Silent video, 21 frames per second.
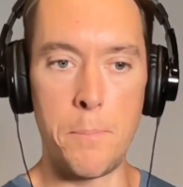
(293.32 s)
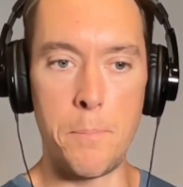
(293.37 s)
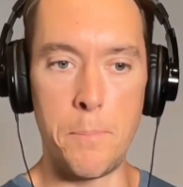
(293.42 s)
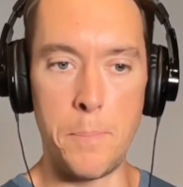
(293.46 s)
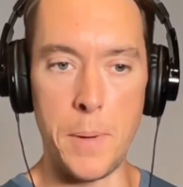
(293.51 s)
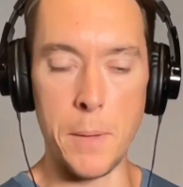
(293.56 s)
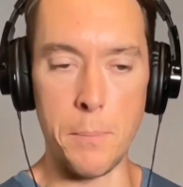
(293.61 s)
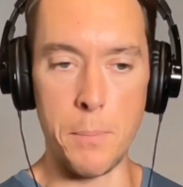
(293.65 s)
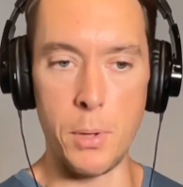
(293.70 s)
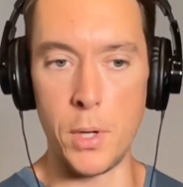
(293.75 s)

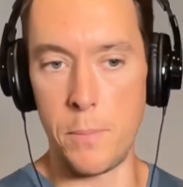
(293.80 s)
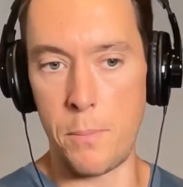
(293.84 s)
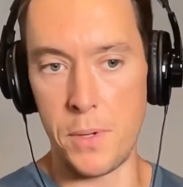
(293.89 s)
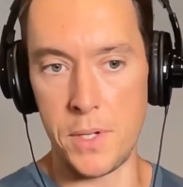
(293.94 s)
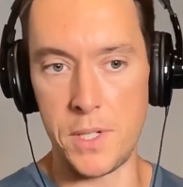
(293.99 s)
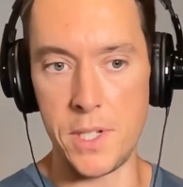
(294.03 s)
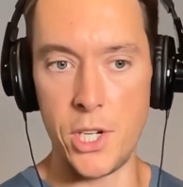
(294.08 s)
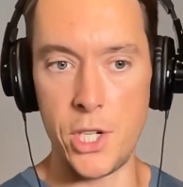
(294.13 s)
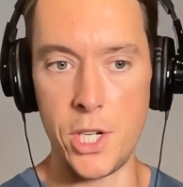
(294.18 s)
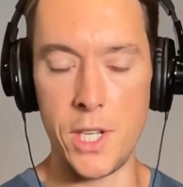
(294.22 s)
being put in
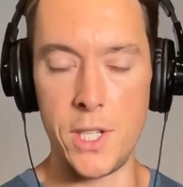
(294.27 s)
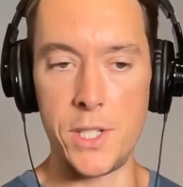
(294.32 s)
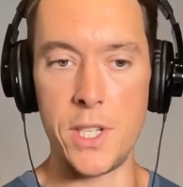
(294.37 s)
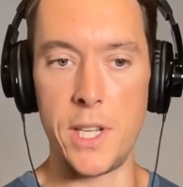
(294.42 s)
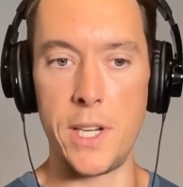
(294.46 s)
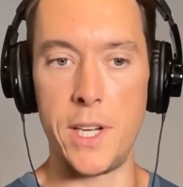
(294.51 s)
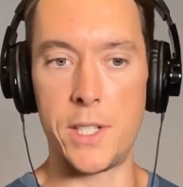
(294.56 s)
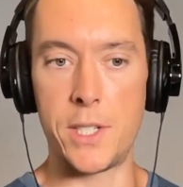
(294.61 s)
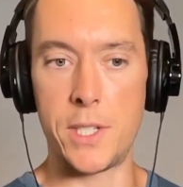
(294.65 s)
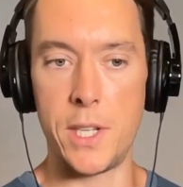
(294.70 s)
positions,
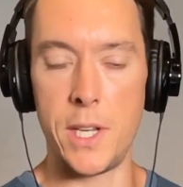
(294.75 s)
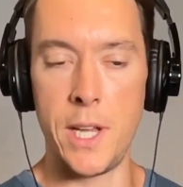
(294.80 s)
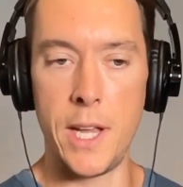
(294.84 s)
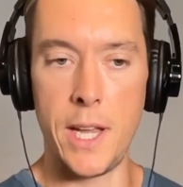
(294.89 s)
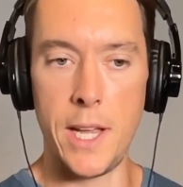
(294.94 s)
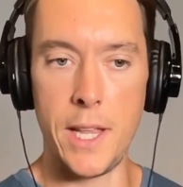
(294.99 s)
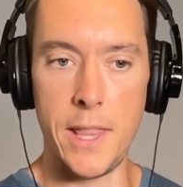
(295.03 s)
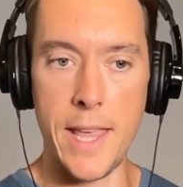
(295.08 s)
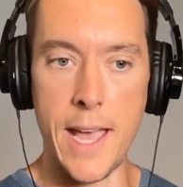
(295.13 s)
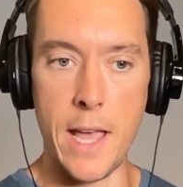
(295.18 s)
and it's
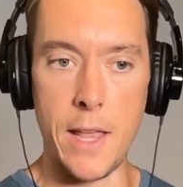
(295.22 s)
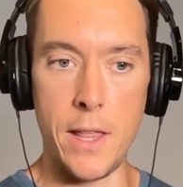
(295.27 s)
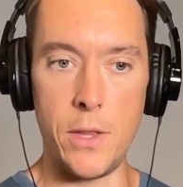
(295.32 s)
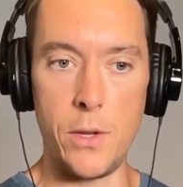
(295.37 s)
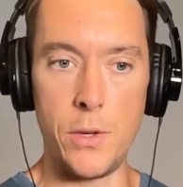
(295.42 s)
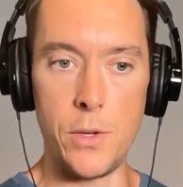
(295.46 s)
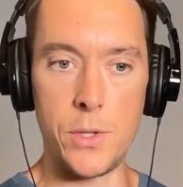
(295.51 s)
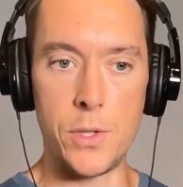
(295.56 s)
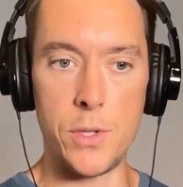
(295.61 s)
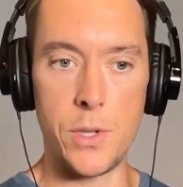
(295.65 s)
that
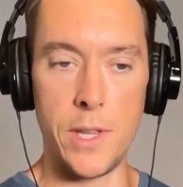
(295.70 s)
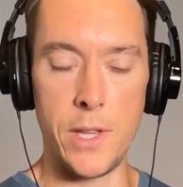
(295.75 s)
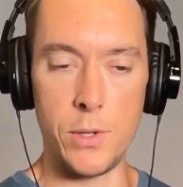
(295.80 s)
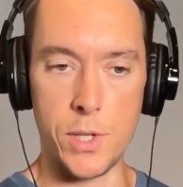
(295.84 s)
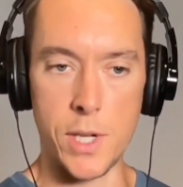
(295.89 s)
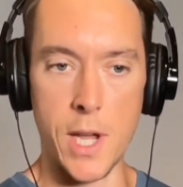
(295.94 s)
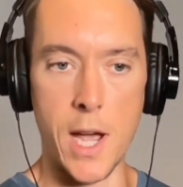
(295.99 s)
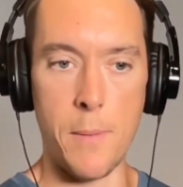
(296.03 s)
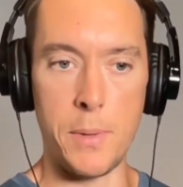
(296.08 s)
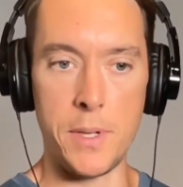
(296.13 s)

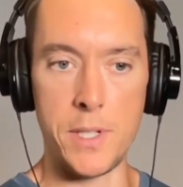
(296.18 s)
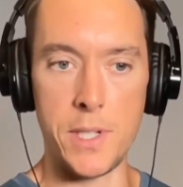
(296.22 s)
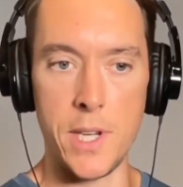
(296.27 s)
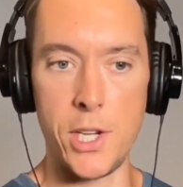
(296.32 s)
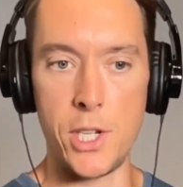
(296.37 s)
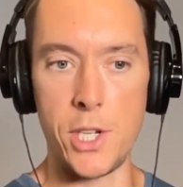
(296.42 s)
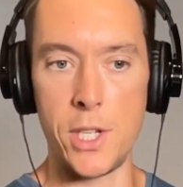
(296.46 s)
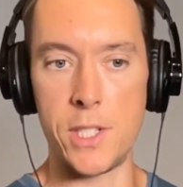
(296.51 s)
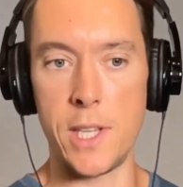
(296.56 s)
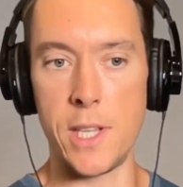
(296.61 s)
those
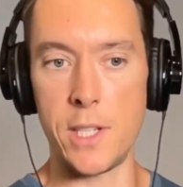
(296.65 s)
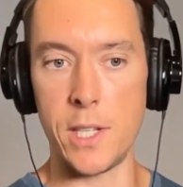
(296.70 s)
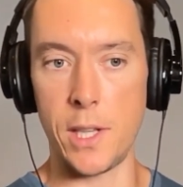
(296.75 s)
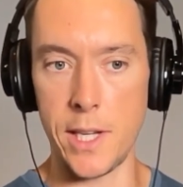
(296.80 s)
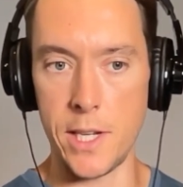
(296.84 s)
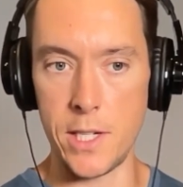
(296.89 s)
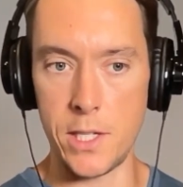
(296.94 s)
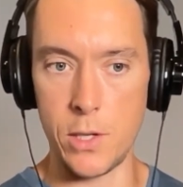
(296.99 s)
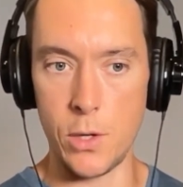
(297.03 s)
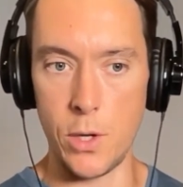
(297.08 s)
compensations then
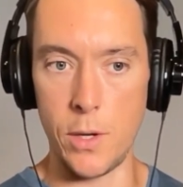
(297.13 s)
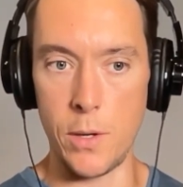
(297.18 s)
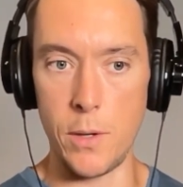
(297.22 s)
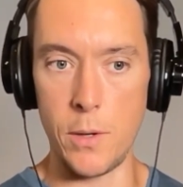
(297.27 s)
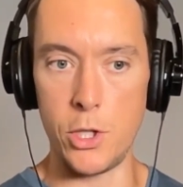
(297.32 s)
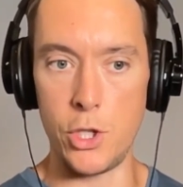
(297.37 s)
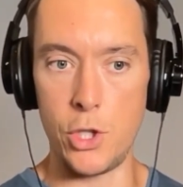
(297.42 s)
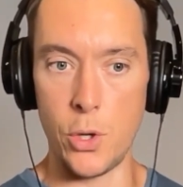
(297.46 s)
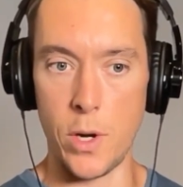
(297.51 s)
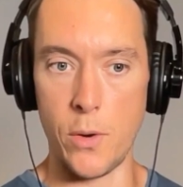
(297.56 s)
lead to
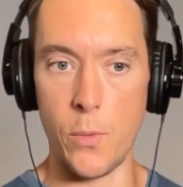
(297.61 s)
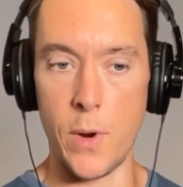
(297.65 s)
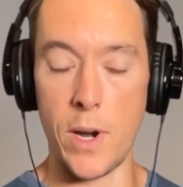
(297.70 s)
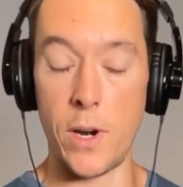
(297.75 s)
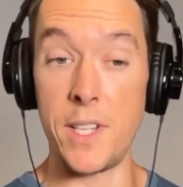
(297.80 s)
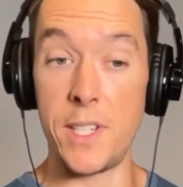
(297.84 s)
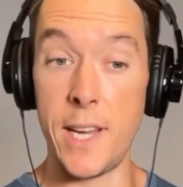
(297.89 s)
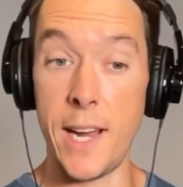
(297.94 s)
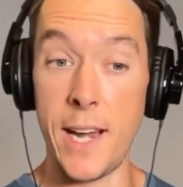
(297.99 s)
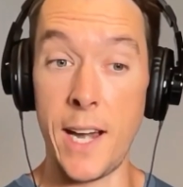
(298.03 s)
joint wear
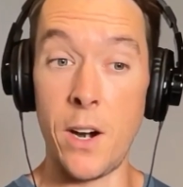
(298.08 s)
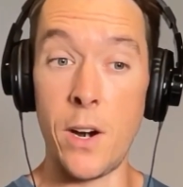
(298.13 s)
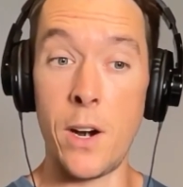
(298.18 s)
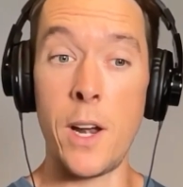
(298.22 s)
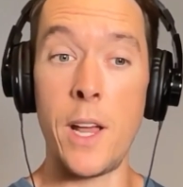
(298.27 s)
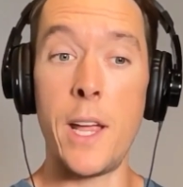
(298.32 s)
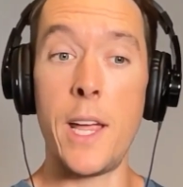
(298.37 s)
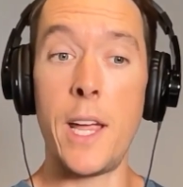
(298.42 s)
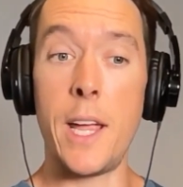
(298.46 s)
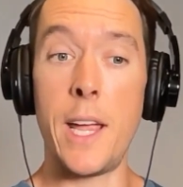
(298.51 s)
and
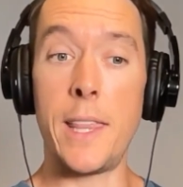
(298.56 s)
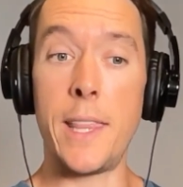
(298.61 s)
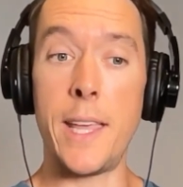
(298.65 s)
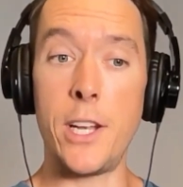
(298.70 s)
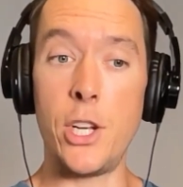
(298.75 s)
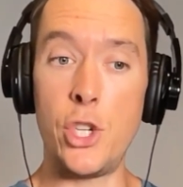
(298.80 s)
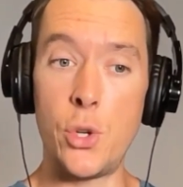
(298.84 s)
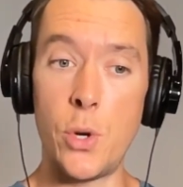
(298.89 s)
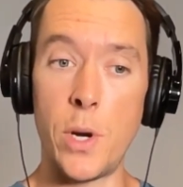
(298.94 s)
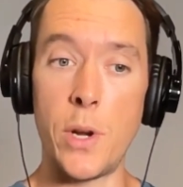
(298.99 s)
tear, and
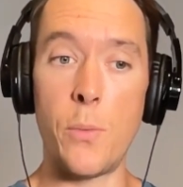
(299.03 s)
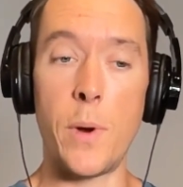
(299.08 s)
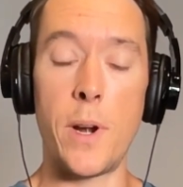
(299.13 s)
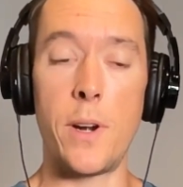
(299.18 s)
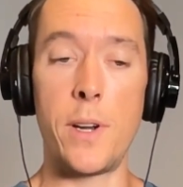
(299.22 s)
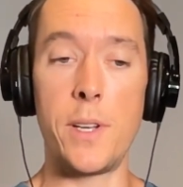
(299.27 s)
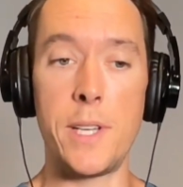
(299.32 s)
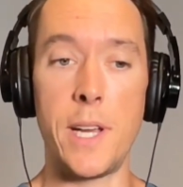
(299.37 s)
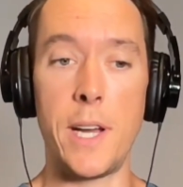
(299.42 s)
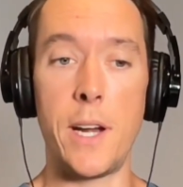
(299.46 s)
that joint
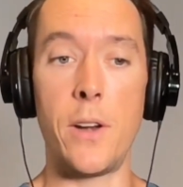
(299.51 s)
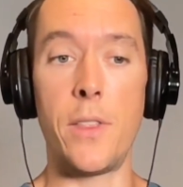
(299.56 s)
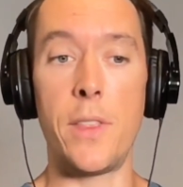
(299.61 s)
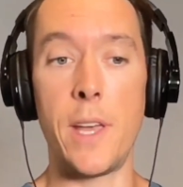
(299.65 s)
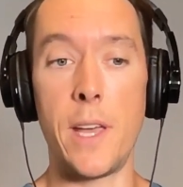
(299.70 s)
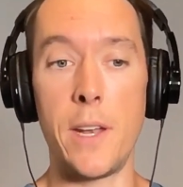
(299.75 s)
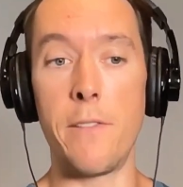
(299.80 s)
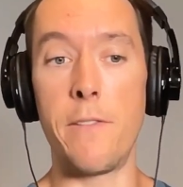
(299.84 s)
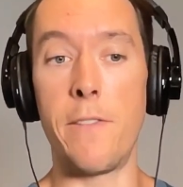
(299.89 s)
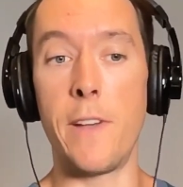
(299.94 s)
wear and tear
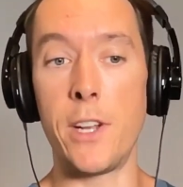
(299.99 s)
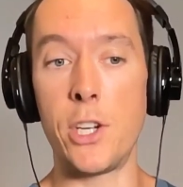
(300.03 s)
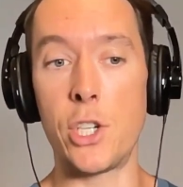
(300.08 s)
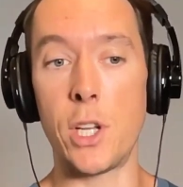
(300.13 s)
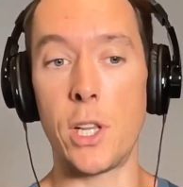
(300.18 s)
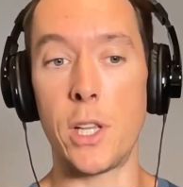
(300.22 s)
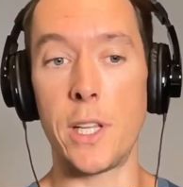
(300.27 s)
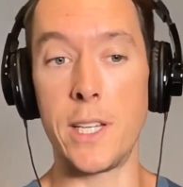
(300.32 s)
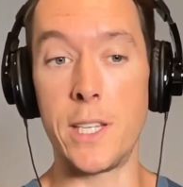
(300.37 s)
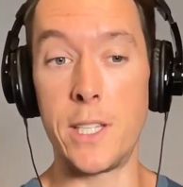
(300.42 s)
then
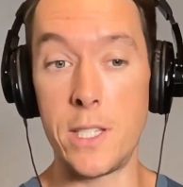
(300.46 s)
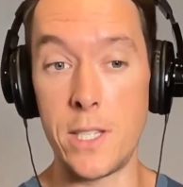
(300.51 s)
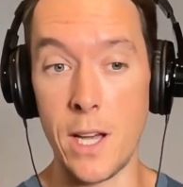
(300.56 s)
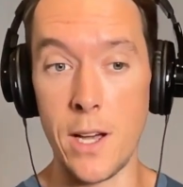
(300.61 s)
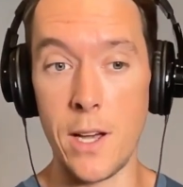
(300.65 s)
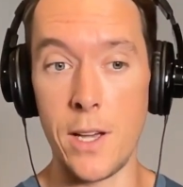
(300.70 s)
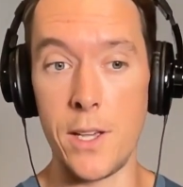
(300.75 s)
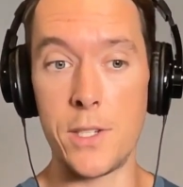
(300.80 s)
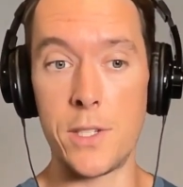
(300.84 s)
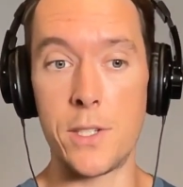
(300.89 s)
eventually
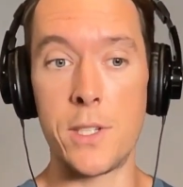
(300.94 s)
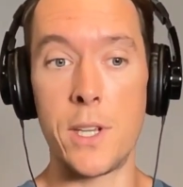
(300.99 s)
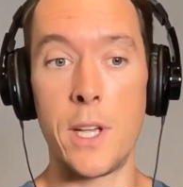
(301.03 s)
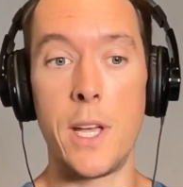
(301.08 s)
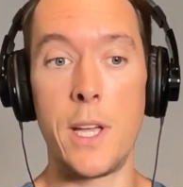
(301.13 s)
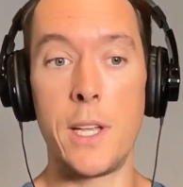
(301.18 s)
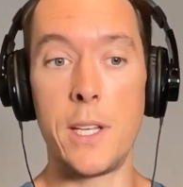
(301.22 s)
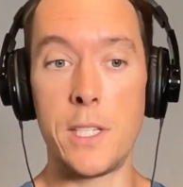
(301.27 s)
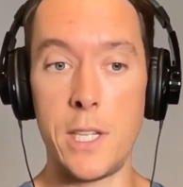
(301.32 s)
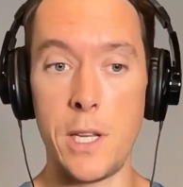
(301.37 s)
does
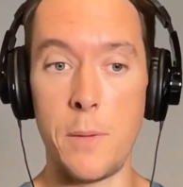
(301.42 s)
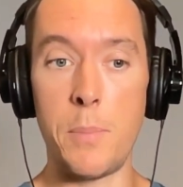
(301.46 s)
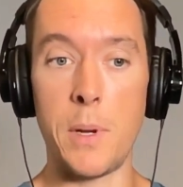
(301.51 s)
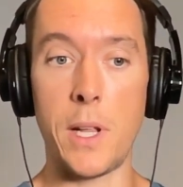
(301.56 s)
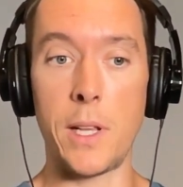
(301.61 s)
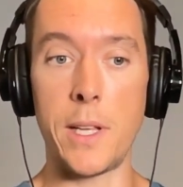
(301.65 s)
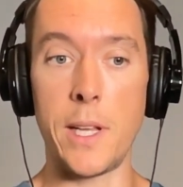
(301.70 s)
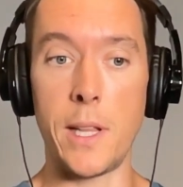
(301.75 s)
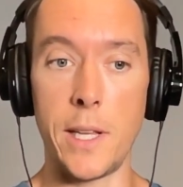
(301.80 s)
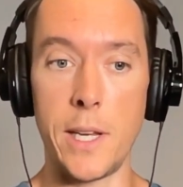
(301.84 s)

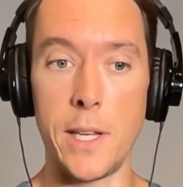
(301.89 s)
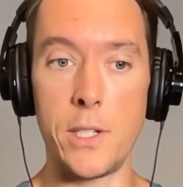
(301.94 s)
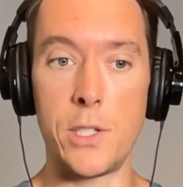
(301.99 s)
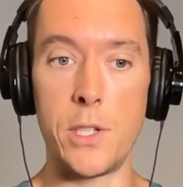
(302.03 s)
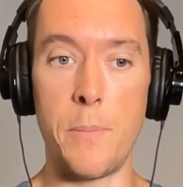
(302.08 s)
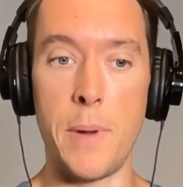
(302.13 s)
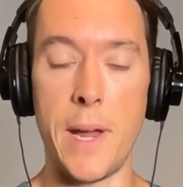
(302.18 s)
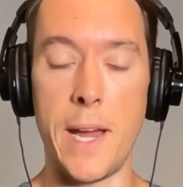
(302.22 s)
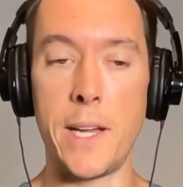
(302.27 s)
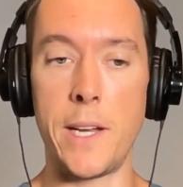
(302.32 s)
typically lead to pain